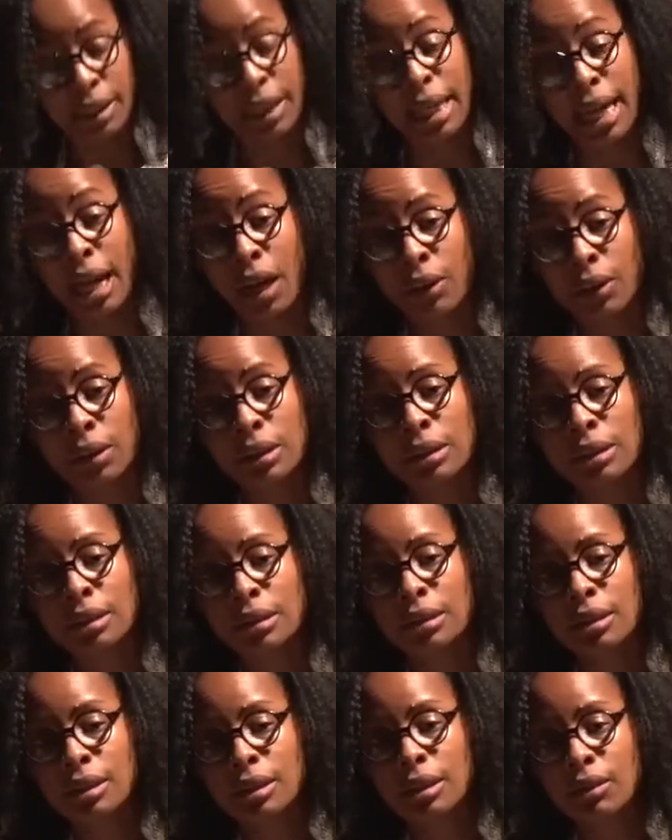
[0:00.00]

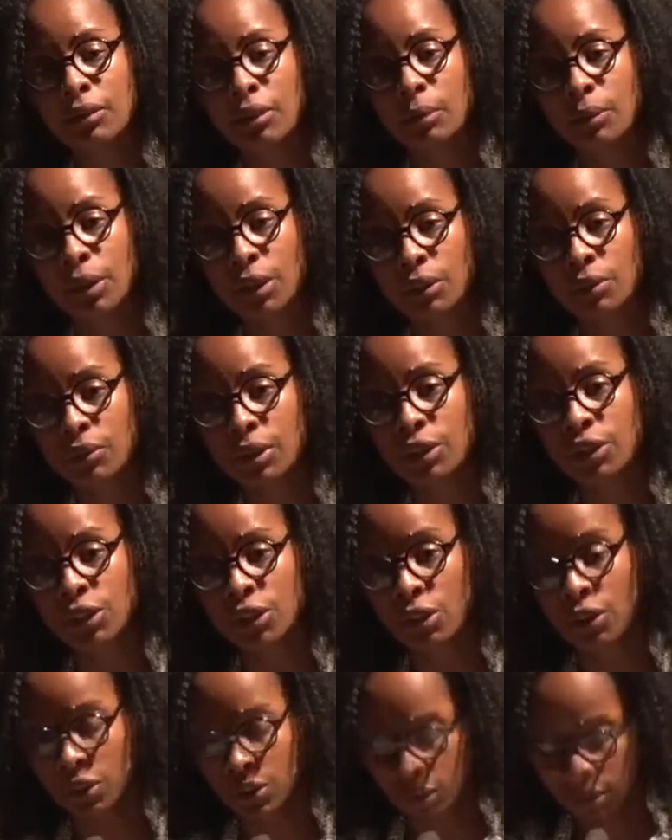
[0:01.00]
counters from the
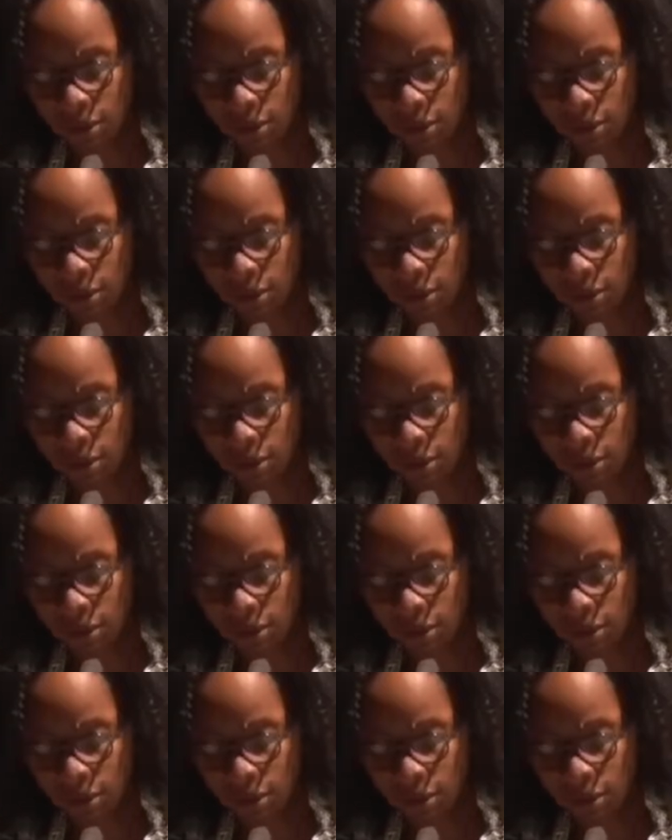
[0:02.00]
original